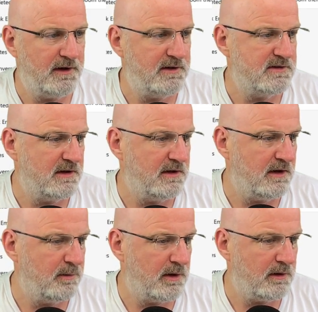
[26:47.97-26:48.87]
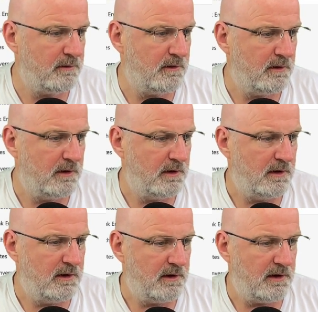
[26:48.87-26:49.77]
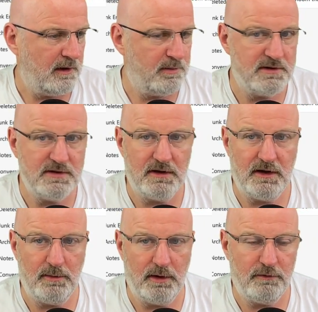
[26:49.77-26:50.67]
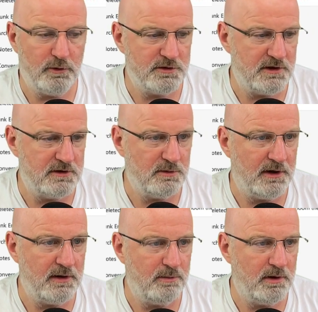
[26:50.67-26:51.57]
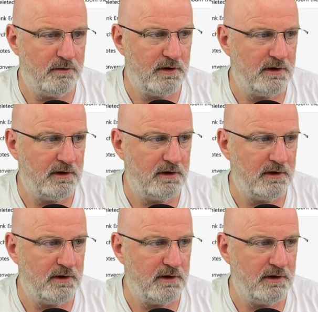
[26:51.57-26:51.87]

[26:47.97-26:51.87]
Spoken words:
it's sent the email. Yep, it sent the email 1420, perfect.